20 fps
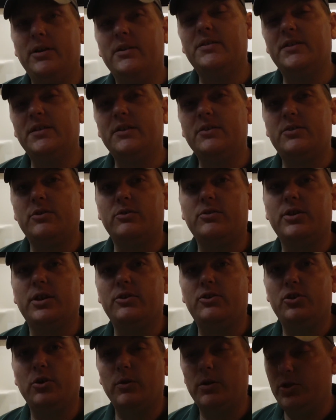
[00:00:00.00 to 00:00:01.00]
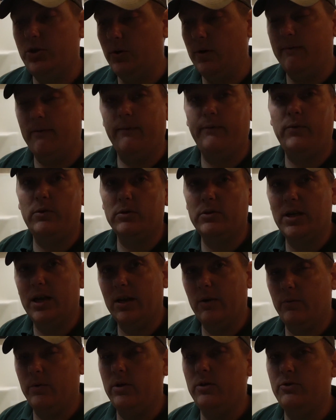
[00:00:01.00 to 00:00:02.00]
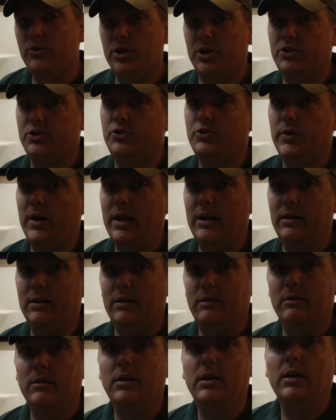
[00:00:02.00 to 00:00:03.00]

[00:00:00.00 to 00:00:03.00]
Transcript: sensors and show that you have a full tank when you just drained it.